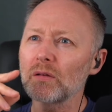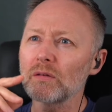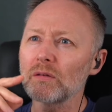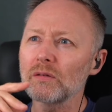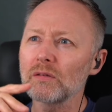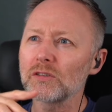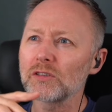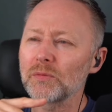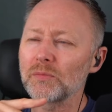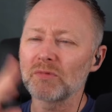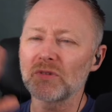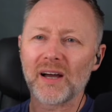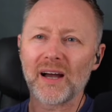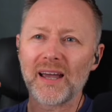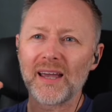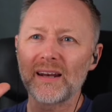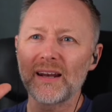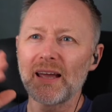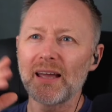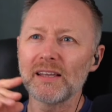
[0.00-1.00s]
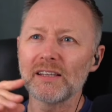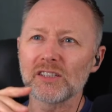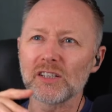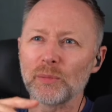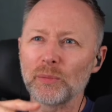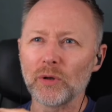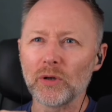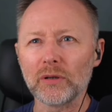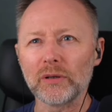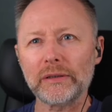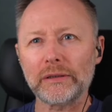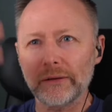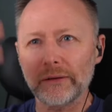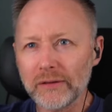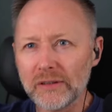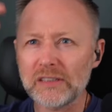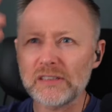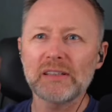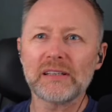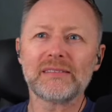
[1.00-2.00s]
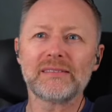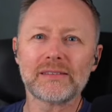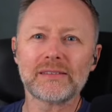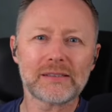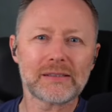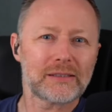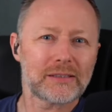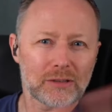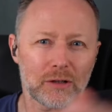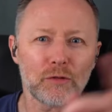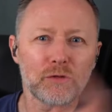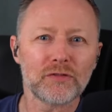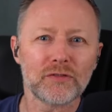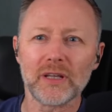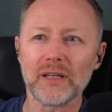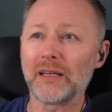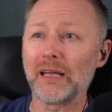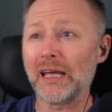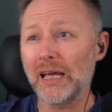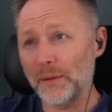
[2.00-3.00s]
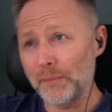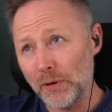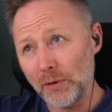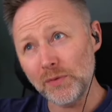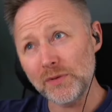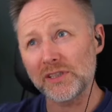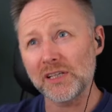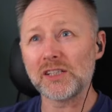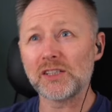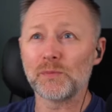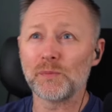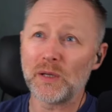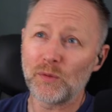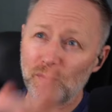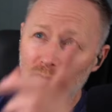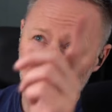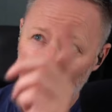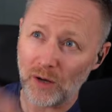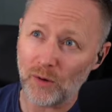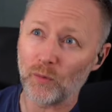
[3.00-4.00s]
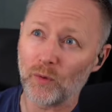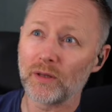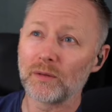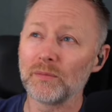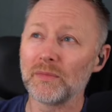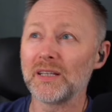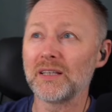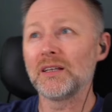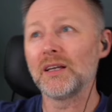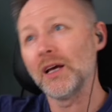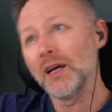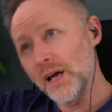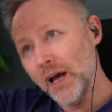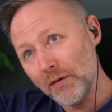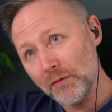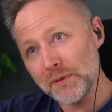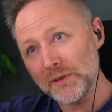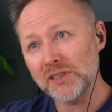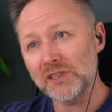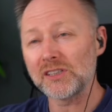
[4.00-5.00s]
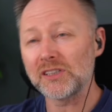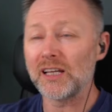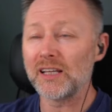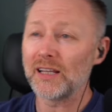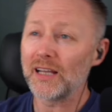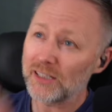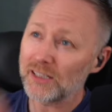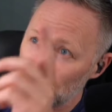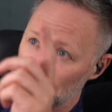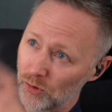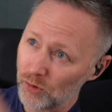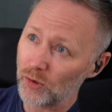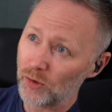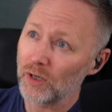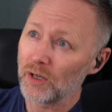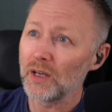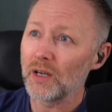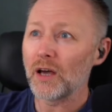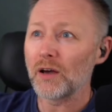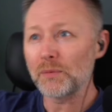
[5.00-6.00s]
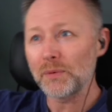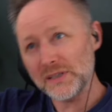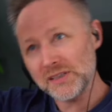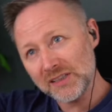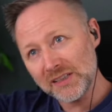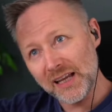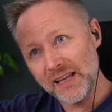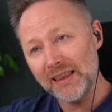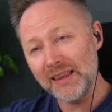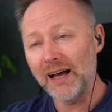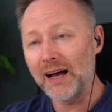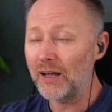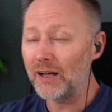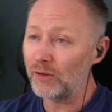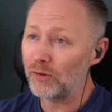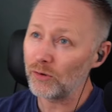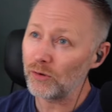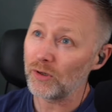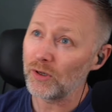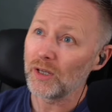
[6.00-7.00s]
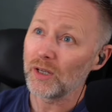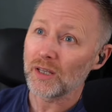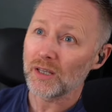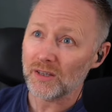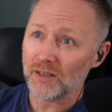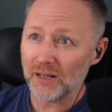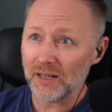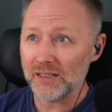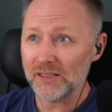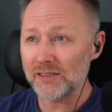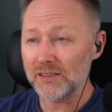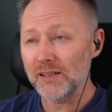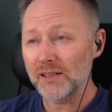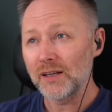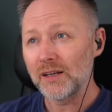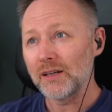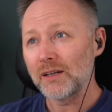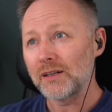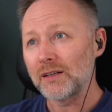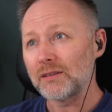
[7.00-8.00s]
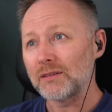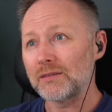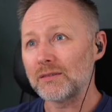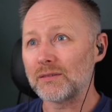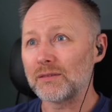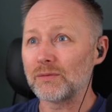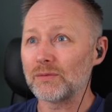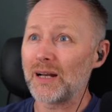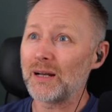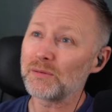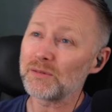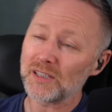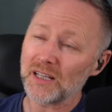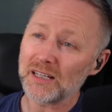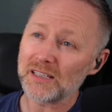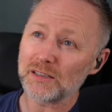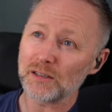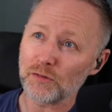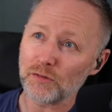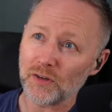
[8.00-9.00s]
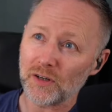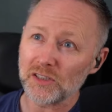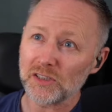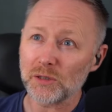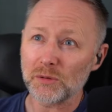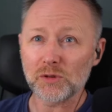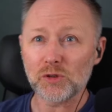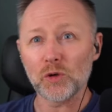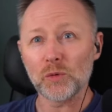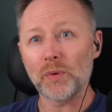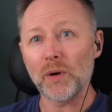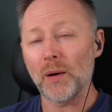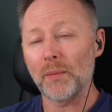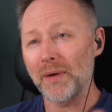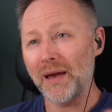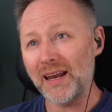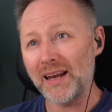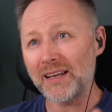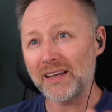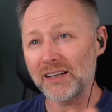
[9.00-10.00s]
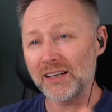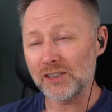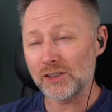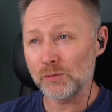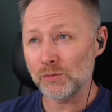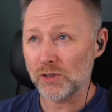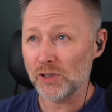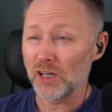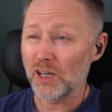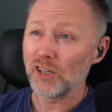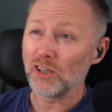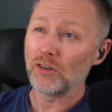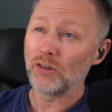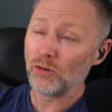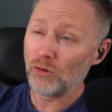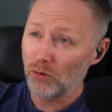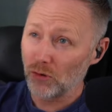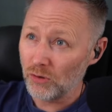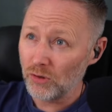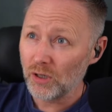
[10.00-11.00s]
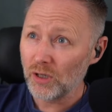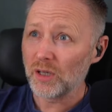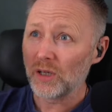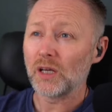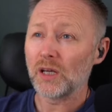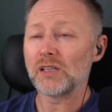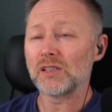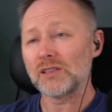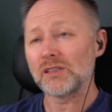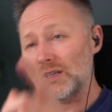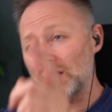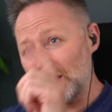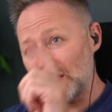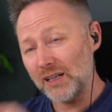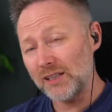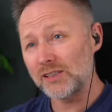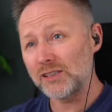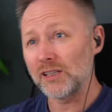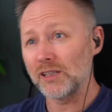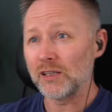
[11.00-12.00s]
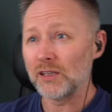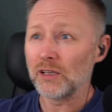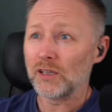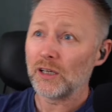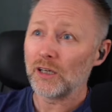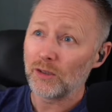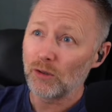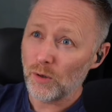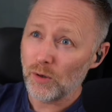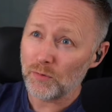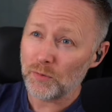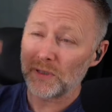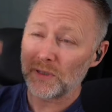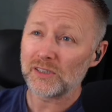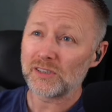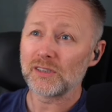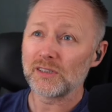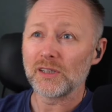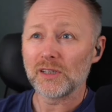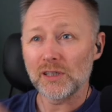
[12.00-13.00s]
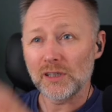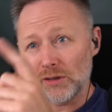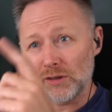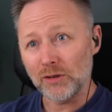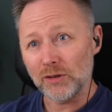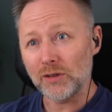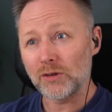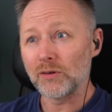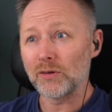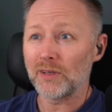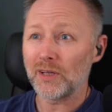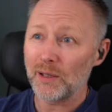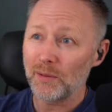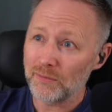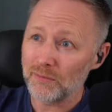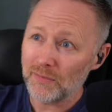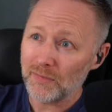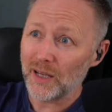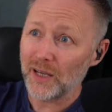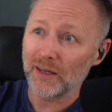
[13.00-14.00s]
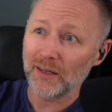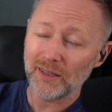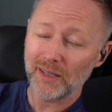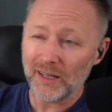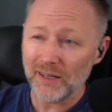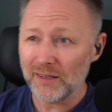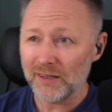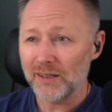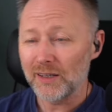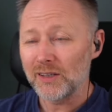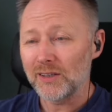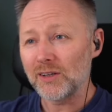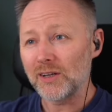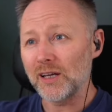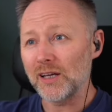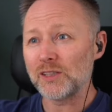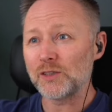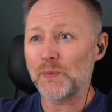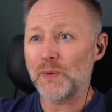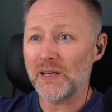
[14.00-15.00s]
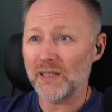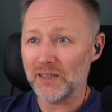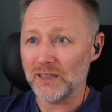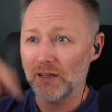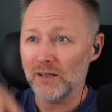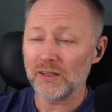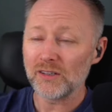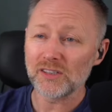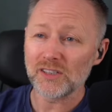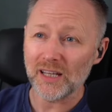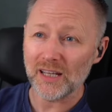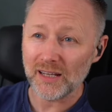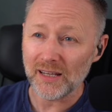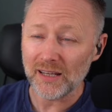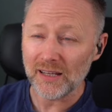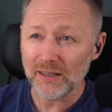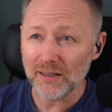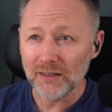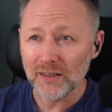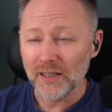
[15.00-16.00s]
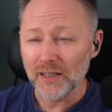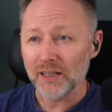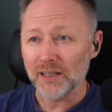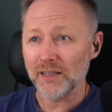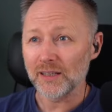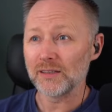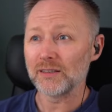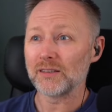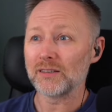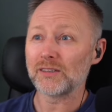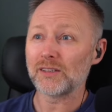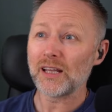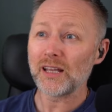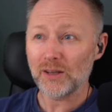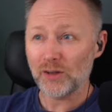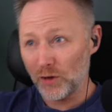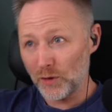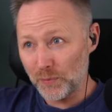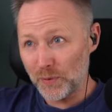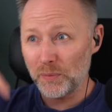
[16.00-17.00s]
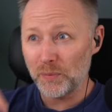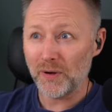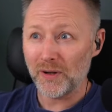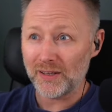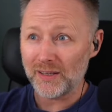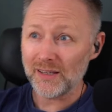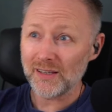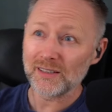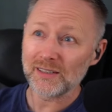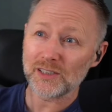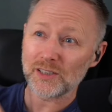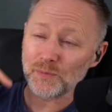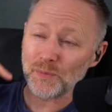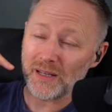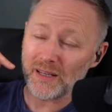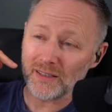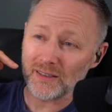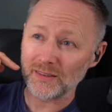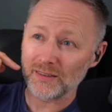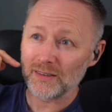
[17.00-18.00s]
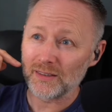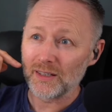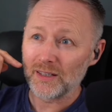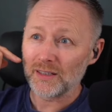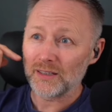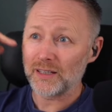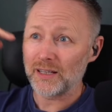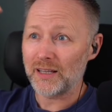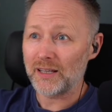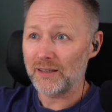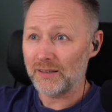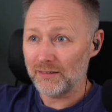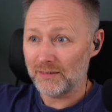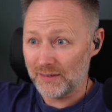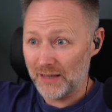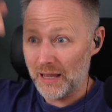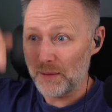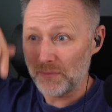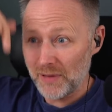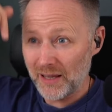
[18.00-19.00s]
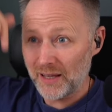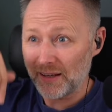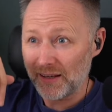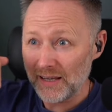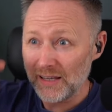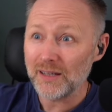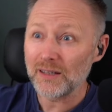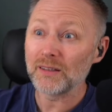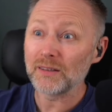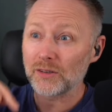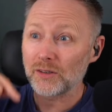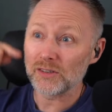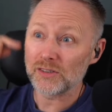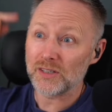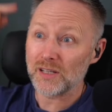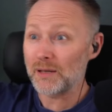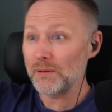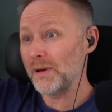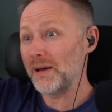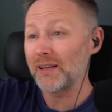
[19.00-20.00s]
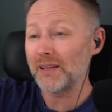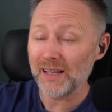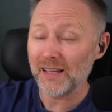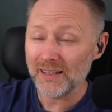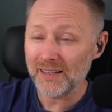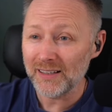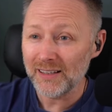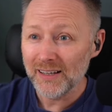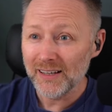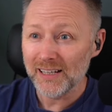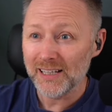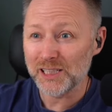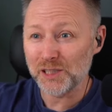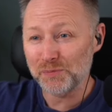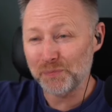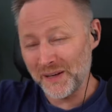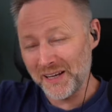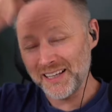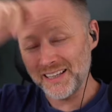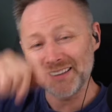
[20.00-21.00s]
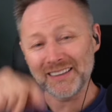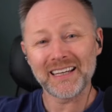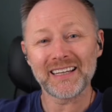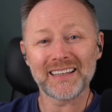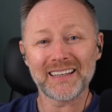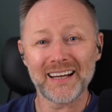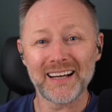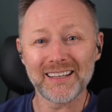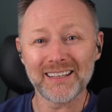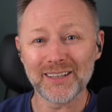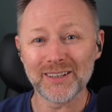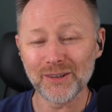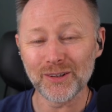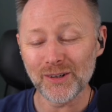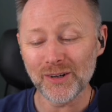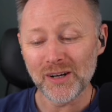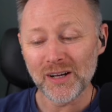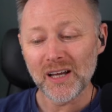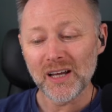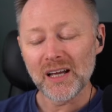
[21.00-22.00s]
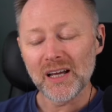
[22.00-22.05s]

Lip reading: Some tirades about, God, that stuff today. I mean, what does this mean? What does that word mean? Everybody's saying this now. Everybody's saying that now. Christ. When I was last at Fringe, I was talking about Americanisms. No, it's like this, and now everybody's, you know, you've got them out there speaking like us out here, and then you've got people out here speaking like them out here, because them out there is speaking like that, you know.